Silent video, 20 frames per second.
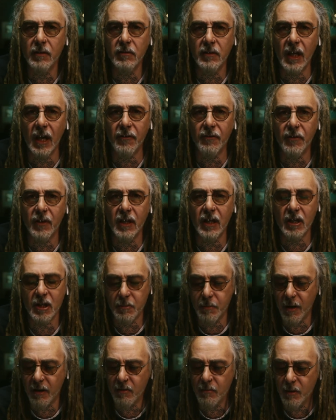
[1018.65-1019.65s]
to definitely
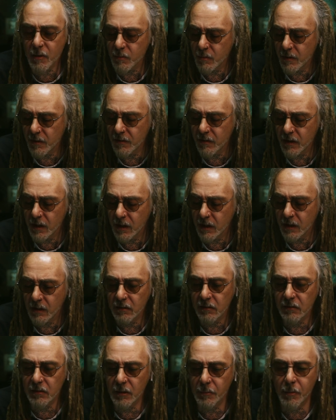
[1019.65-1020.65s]
experiment with uh,
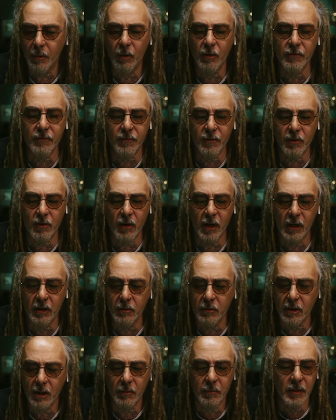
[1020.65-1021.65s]
the point four
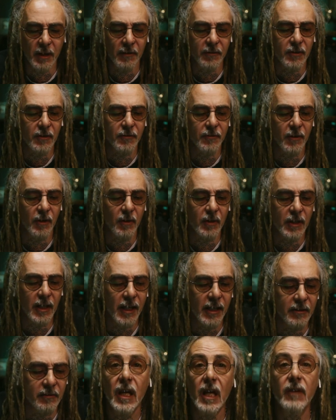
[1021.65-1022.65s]
ohs. I'm going to have to find
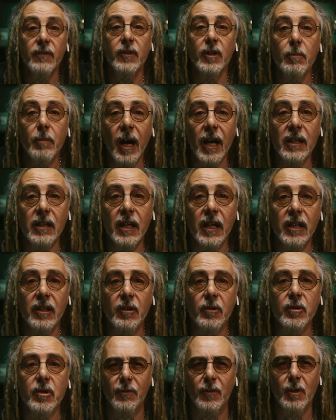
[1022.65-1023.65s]
out. If you make
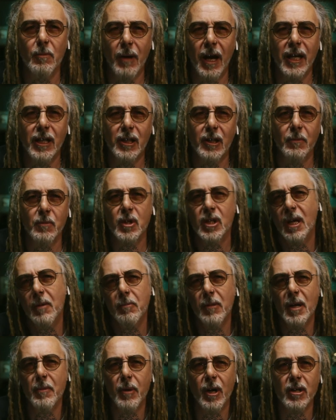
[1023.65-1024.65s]
needles, if you make them, send
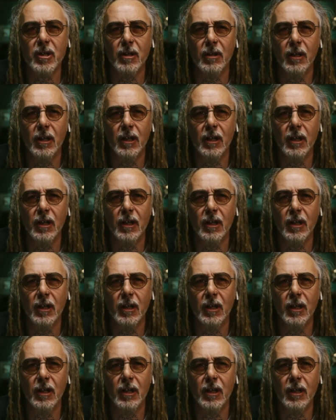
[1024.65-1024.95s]
me a box of